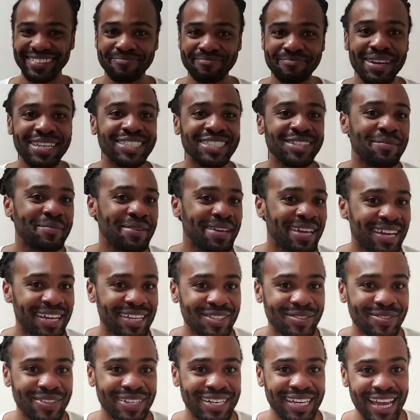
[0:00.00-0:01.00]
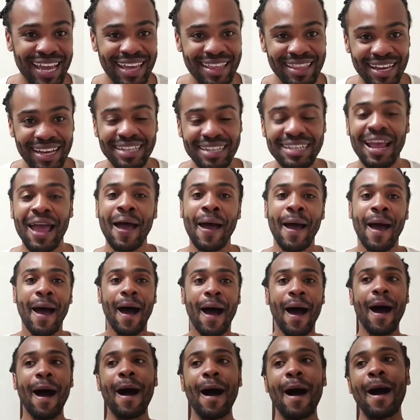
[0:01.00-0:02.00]
My Jamaicans will get that.
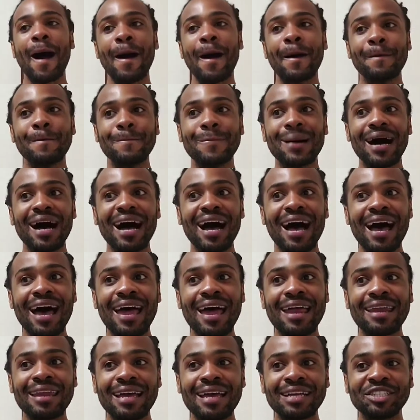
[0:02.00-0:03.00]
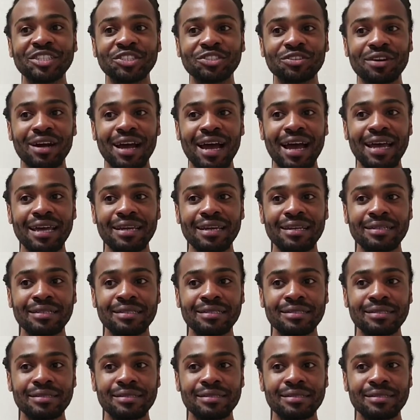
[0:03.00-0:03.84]
And I tried